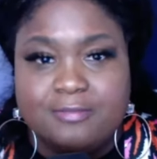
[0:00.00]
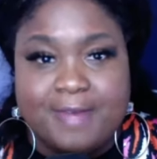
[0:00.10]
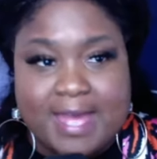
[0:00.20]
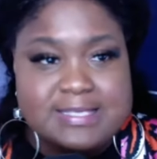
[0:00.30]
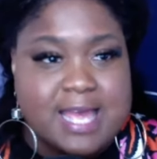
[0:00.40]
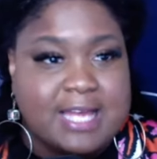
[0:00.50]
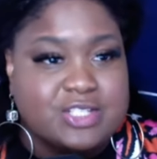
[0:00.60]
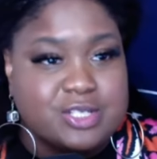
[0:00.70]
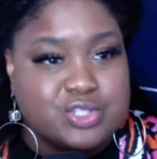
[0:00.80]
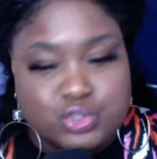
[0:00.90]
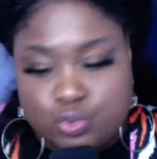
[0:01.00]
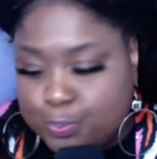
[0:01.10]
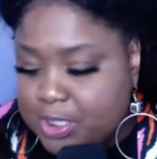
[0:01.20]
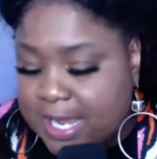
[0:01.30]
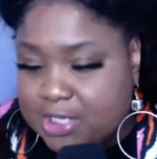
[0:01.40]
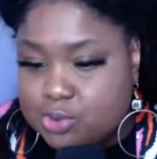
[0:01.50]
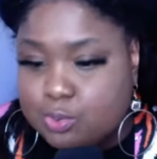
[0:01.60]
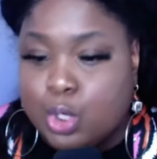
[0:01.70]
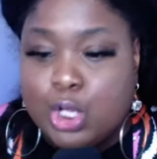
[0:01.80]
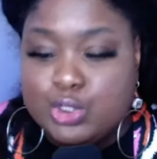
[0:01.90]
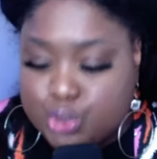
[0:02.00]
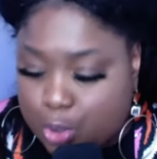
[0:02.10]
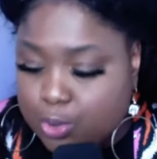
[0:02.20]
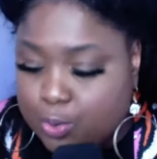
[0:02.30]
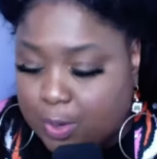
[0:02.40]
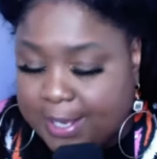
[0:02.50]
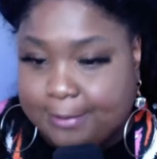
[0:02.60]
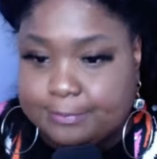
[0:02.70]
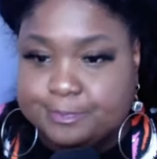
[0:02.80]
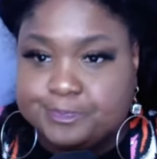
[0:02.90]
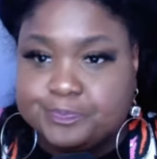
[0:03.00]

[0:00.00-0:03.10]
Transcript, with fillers: Fast action supernatural turnaround.